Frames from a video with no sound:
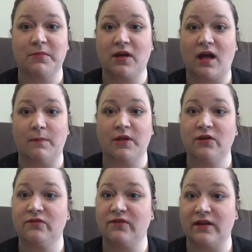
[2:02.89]
but comment
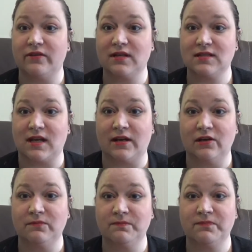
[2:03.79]
your favorite
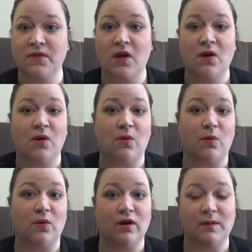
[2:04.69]
designer
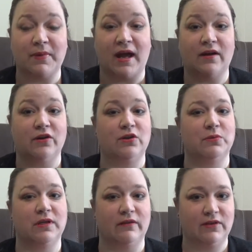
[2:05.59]
or a pattern you
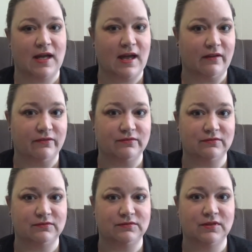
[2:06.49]
would love to have.
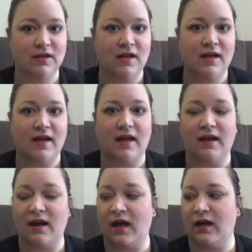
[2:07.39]

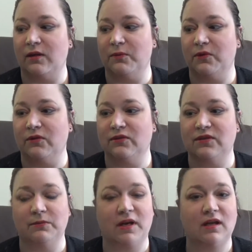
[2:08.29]
And I will
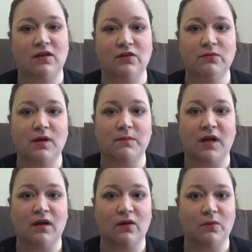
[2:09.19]
see what I can do. I'm
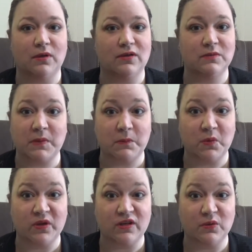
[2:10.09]
not going to spend
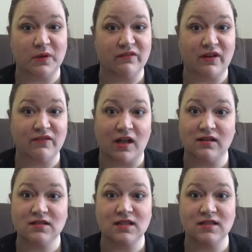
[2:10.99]
more than
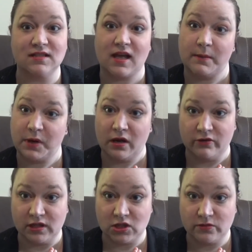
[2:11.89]
$25 because I'm not
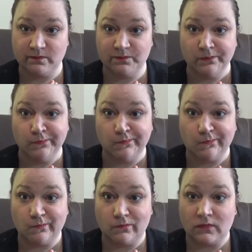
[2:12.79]
rich.
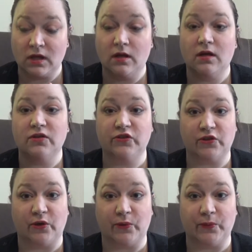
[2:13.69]

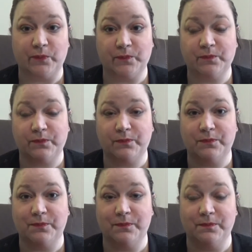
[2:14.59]
So,
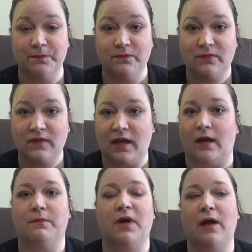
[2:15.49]
yeah,
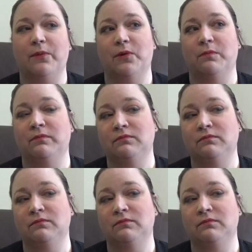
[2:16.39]
I will,